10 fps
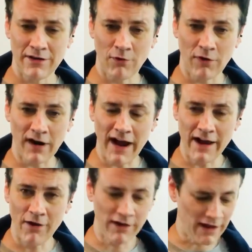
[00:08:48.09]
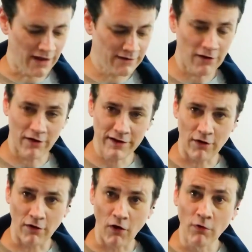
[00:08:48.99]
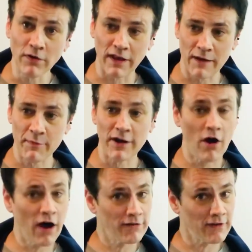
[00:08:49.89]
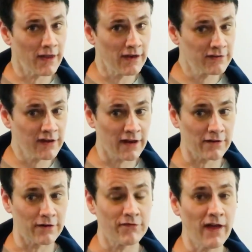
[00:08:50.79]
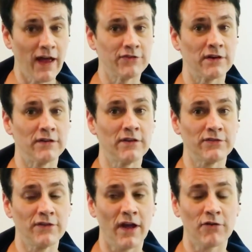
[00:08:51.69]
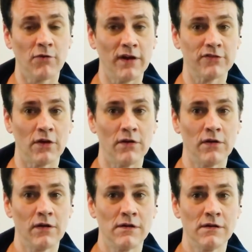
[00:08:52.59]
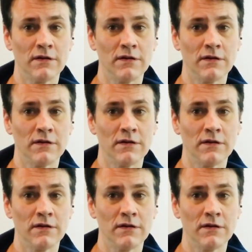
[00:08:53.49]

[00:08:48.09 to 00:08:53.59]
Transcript: Or Ionian, you know, only, but not in a scalar fashion, just not quite so. And